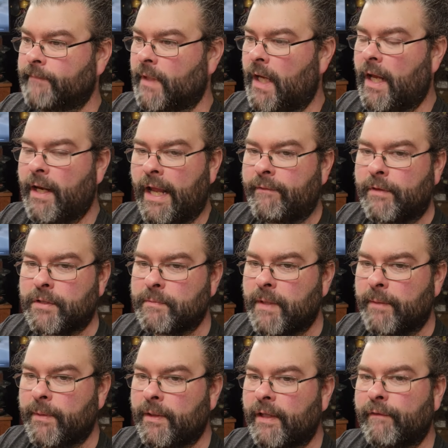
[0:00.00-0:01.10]
on average
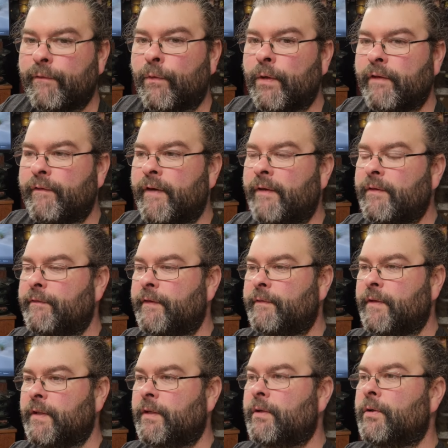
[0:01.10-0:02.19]
maybe like 45 to
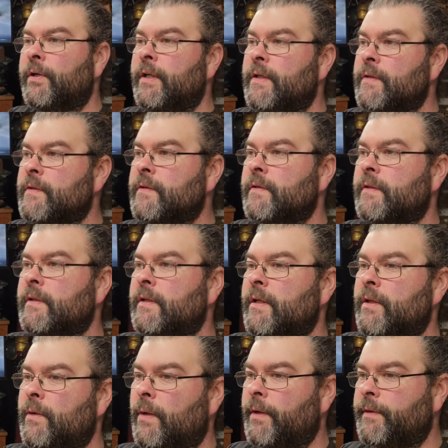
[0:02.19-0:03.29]
50 degrees
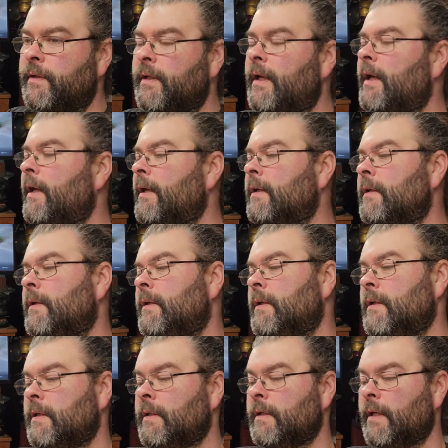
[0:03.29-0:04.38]
throughout the day.
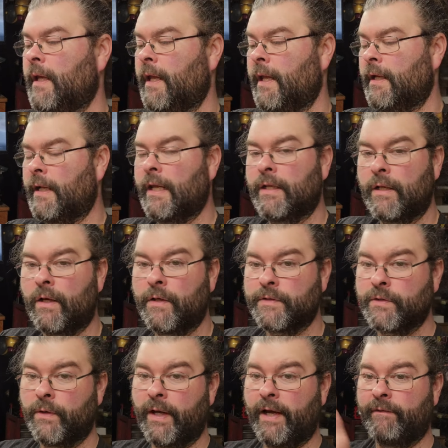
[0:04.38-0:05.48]
And I
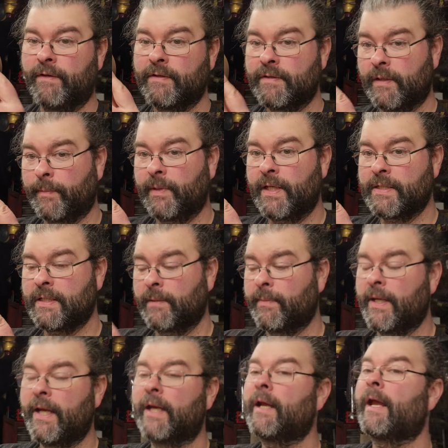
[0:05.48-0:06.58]
also have this in a plastic
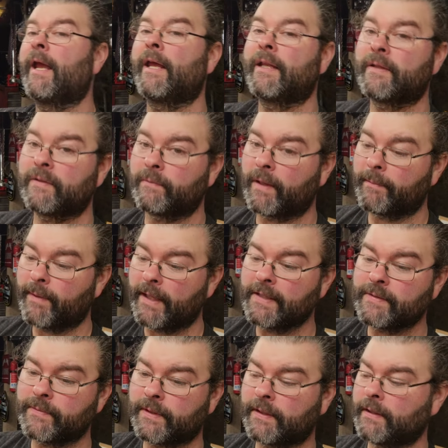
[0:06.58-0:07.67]
bag and it's in my
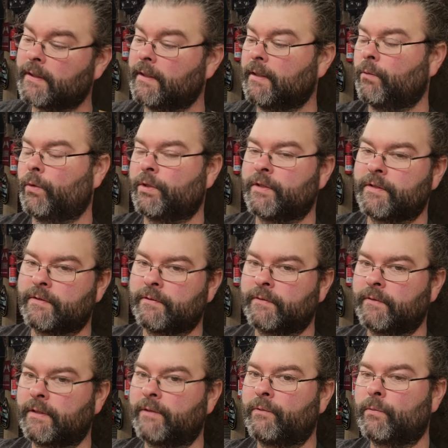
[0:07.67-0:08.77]
basement, which is
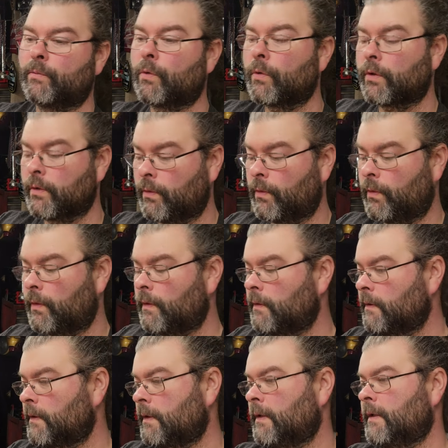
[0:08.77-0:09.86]
even more cool.
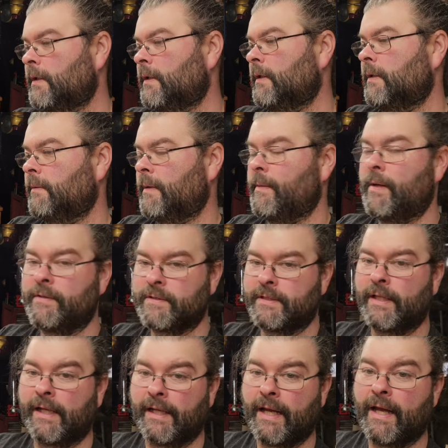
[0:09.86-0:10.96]
Maybe that's
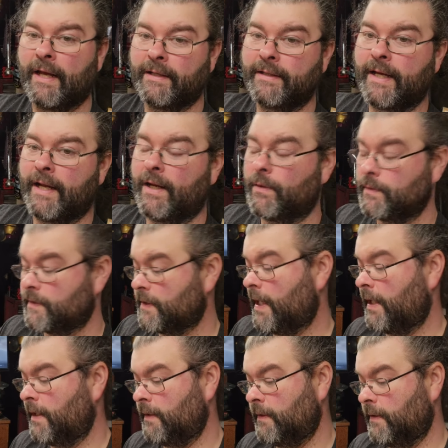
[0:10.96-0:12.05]
like not
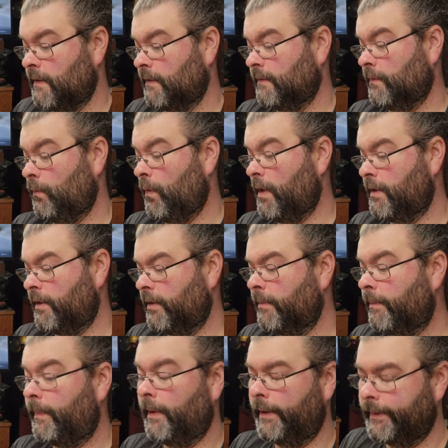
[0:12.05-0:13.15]
outside in the weather,
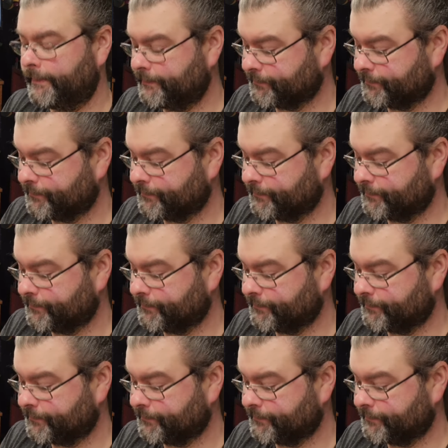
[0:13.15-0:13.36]
but